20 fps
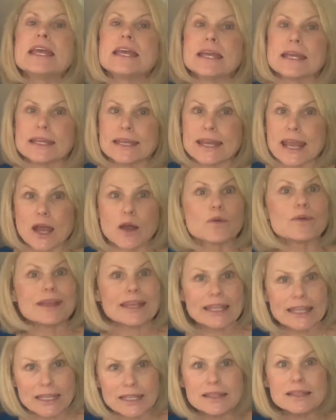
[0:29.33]
Now,
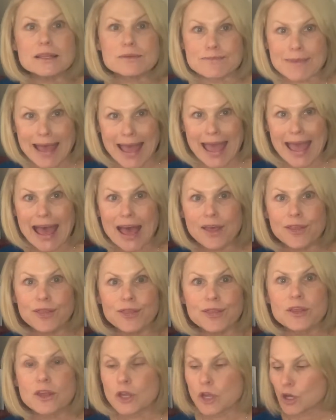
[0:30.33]
in the
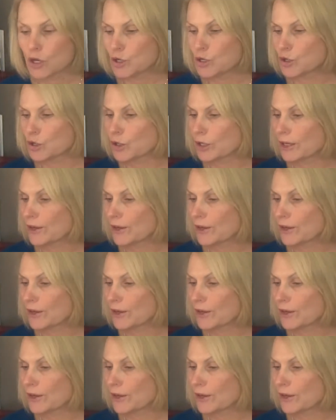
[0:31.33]
math, you're going